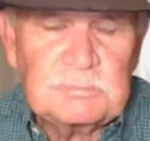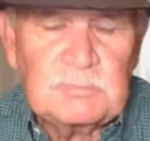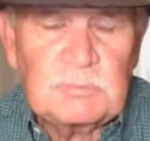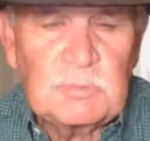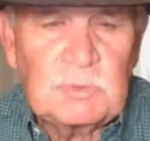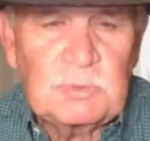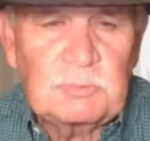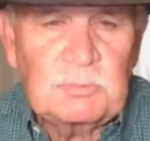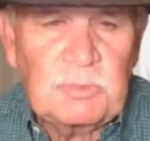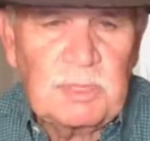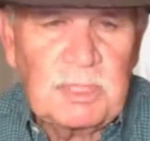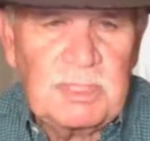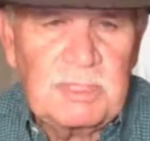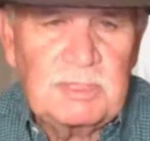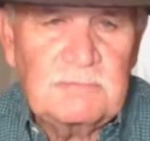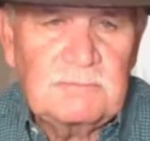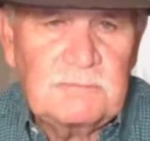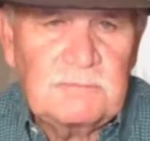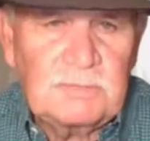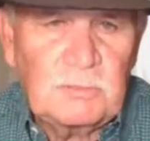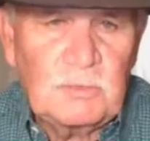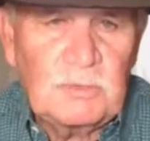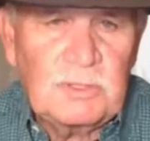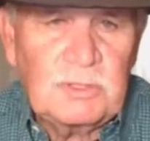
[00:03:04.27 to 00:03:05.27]
We're praying
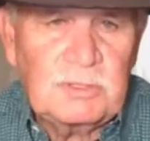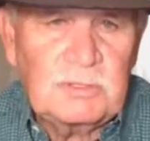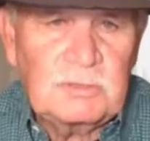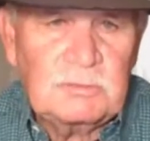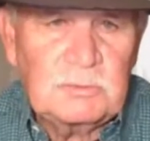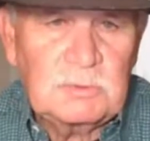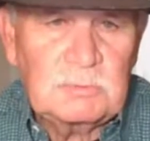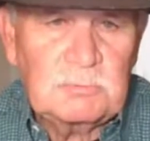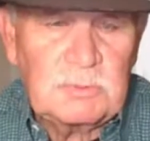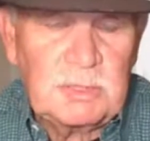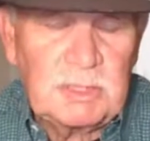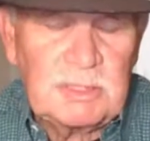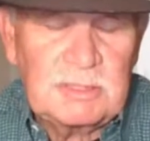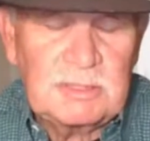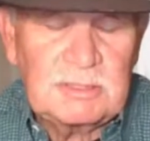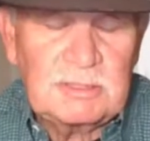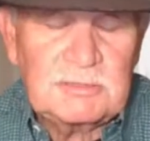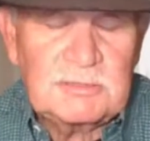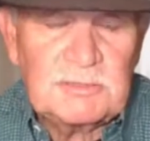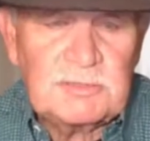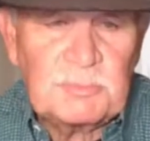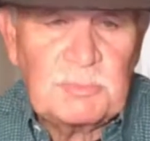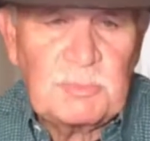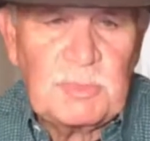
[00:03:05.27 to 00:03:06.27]
for you. We're praying
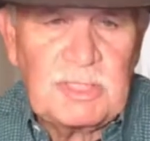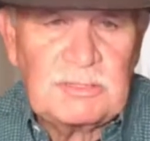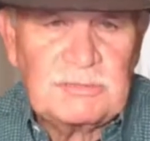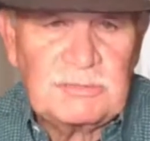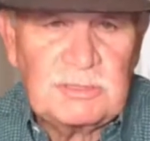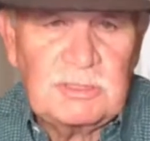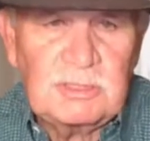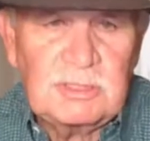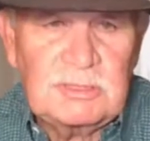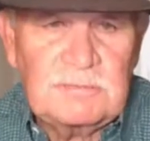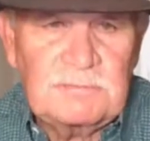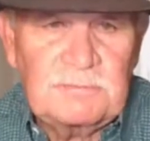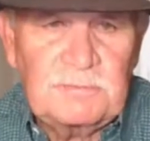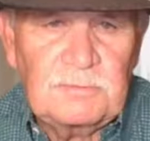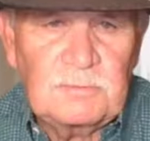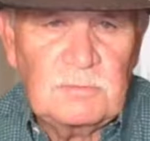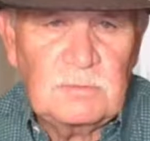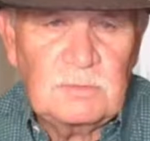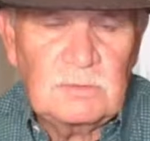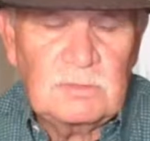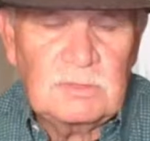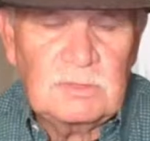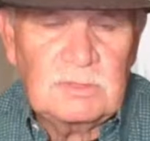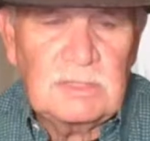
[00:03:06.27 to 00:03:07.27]
especially
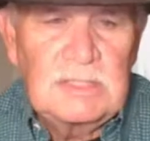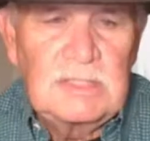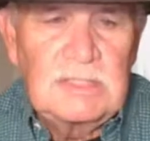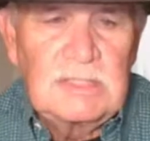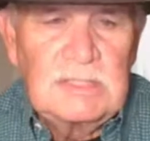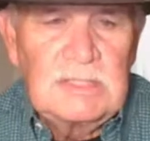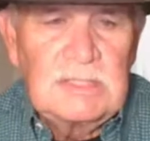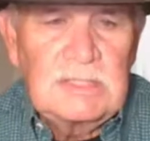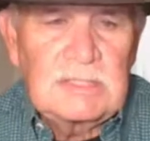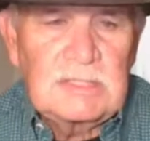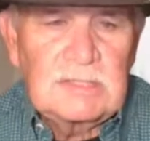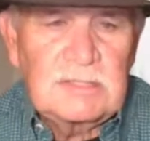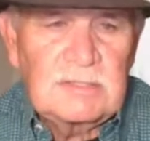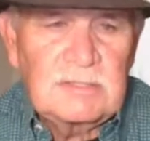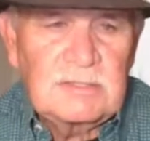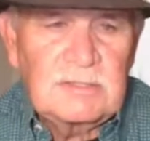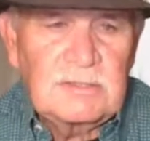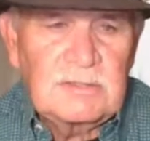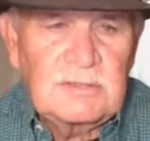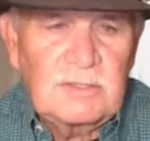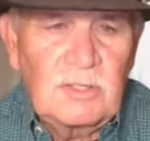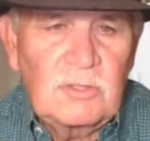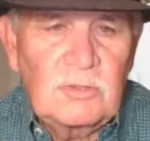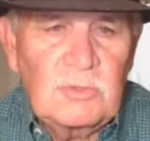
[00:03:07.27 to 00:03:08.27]
for
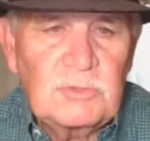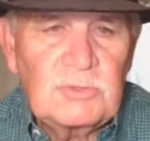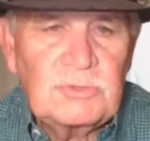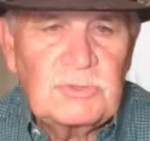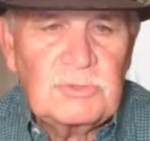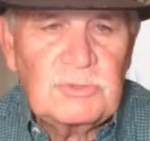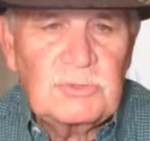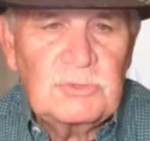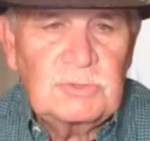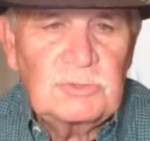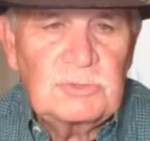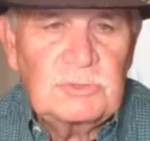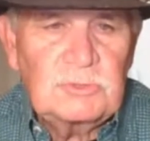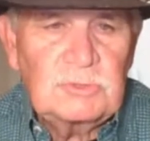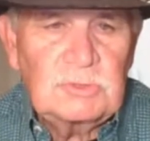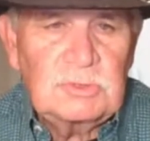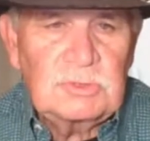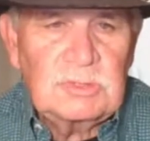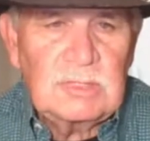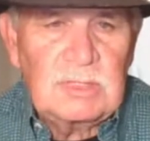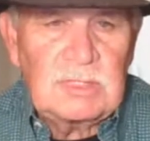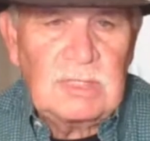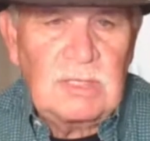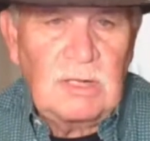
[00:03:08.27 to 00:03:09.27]
those who
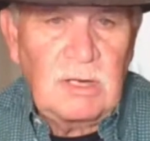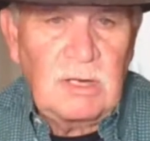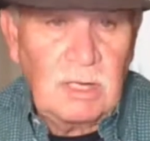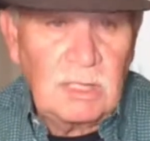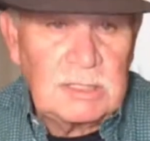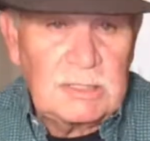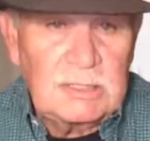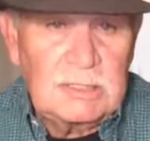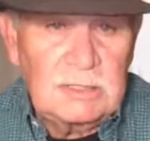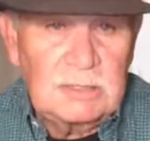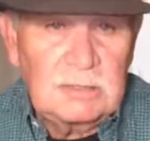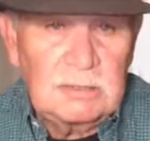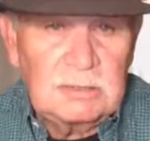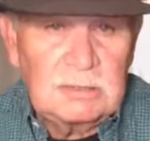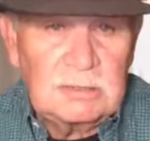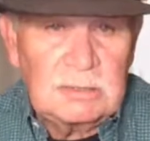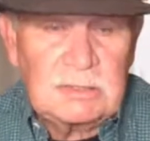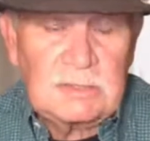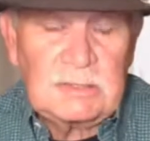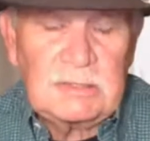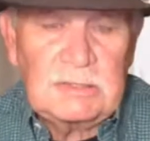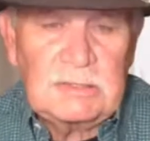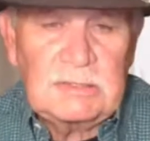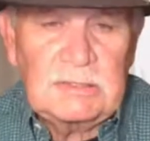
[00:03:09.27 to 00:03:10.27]
are ill
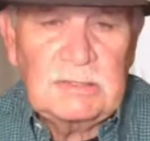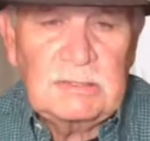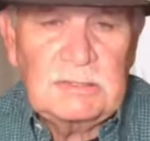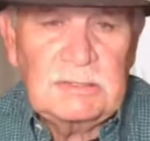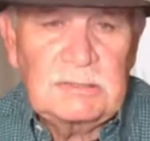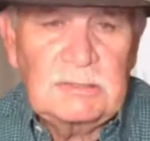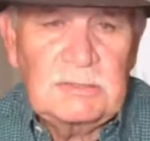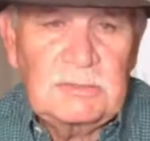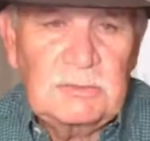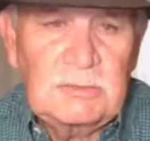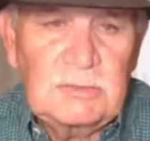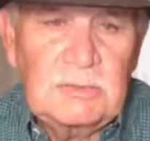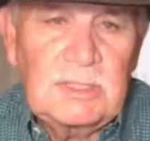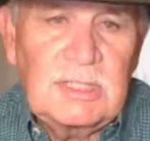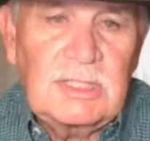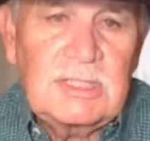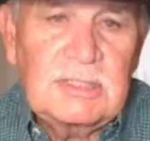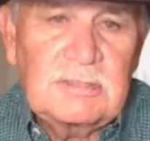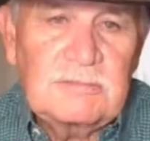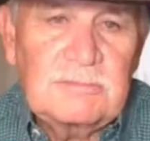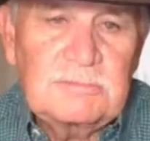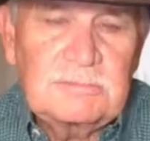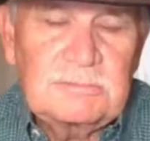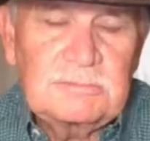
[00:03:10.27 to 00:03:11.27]
and who
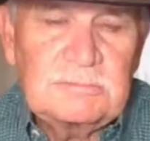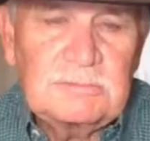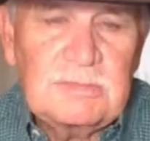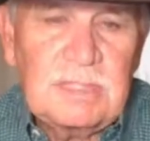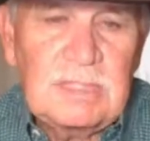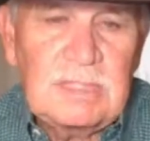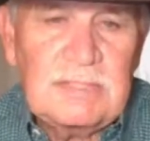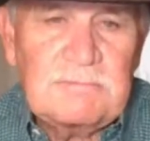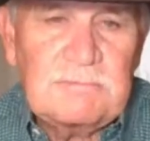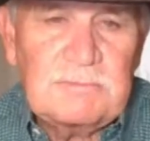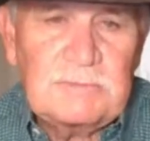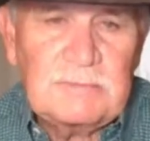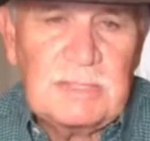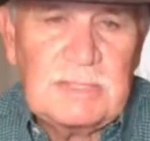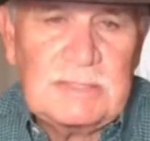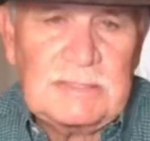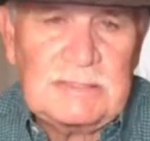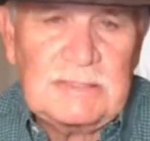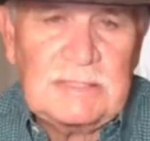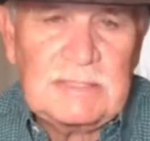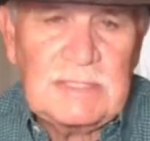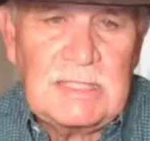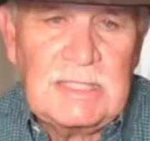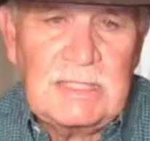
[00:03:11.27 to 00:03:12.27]
have
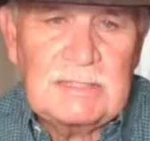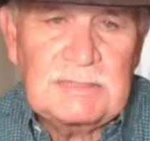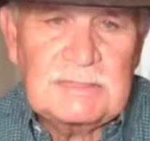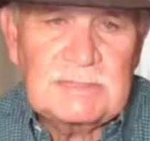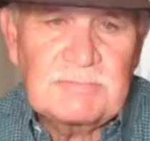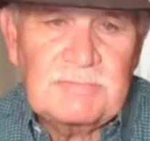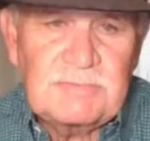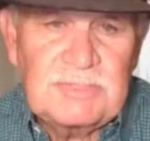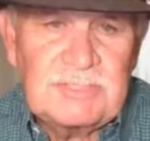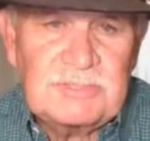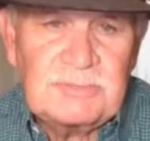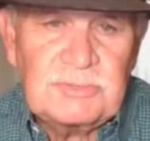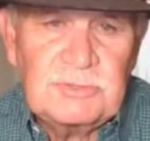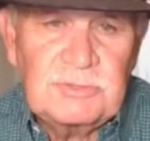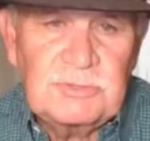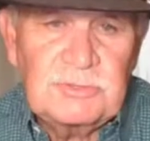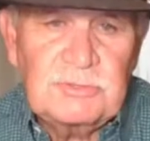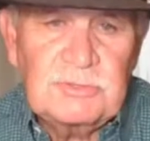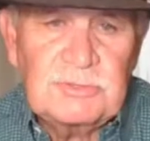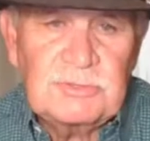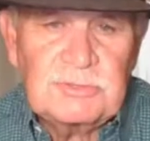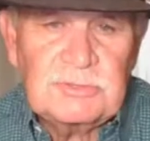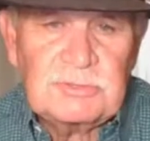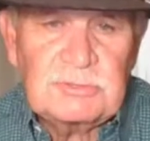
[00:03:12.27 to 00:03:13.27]
life-threatening kinds of
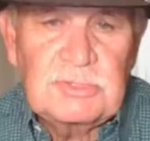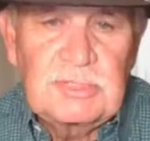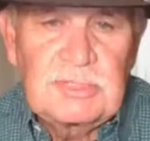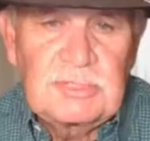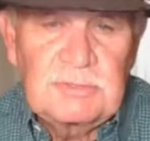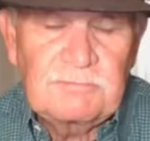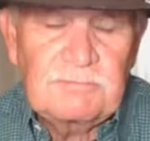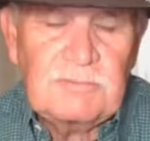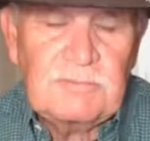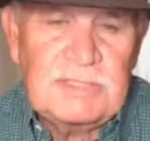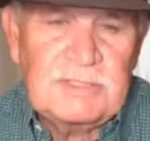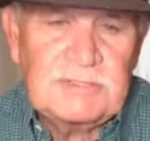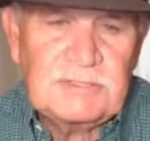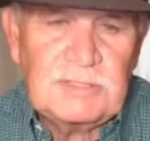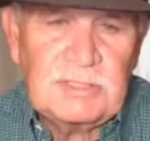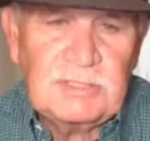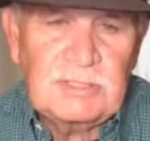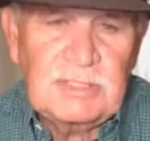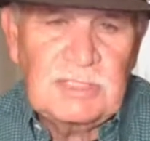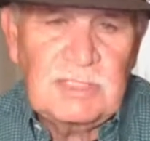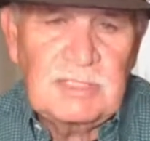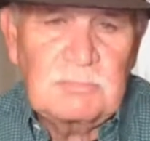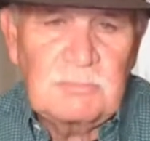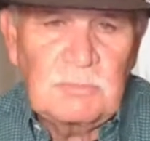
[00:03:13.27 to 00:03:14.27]
issues facing
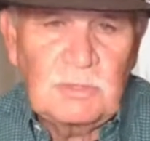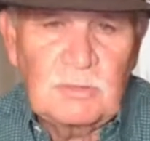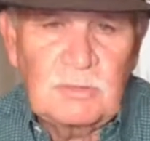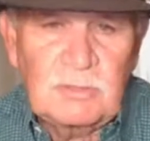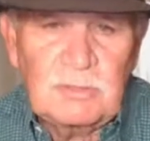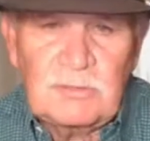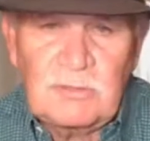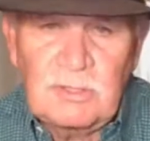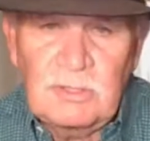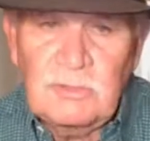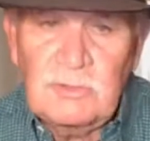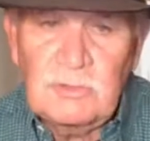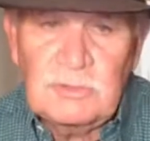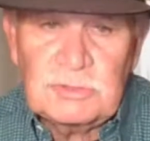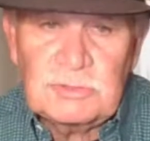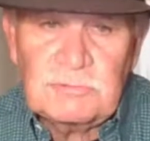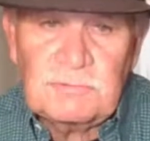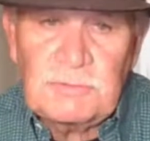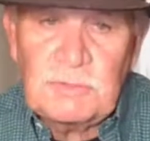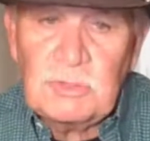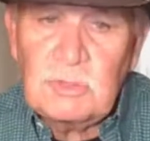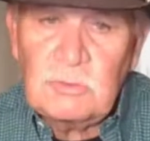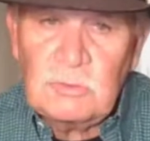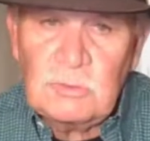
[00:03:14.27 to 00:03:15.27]
them, or those of
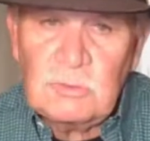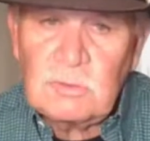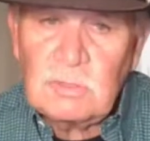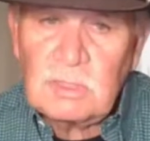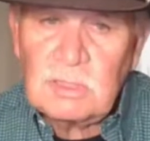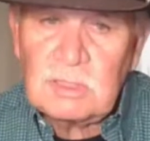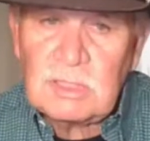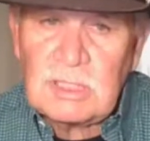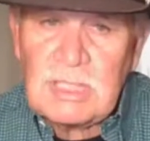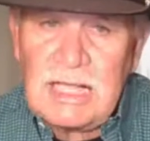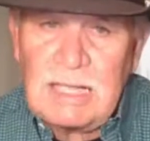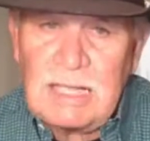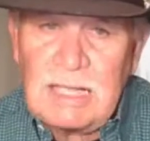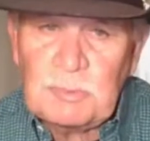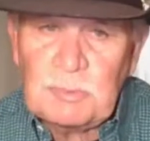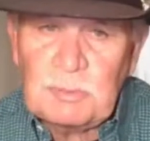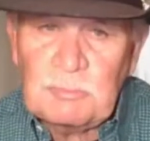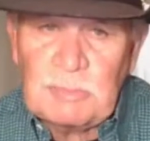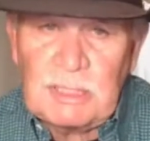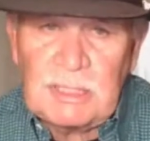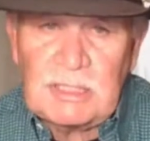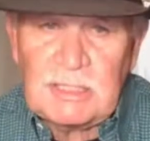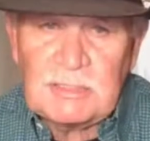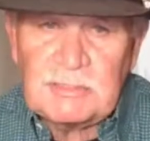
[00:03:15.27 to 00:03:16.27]
you who are
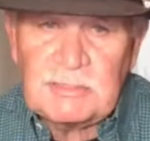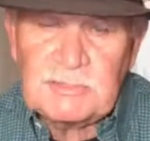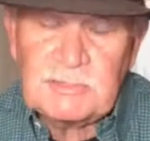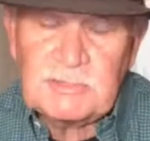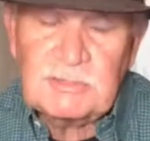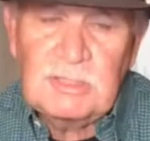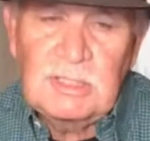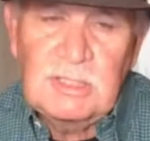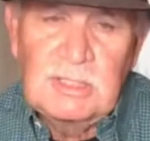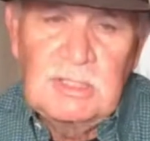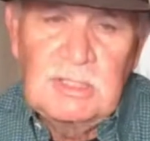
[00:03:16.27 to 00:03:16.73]
compromised.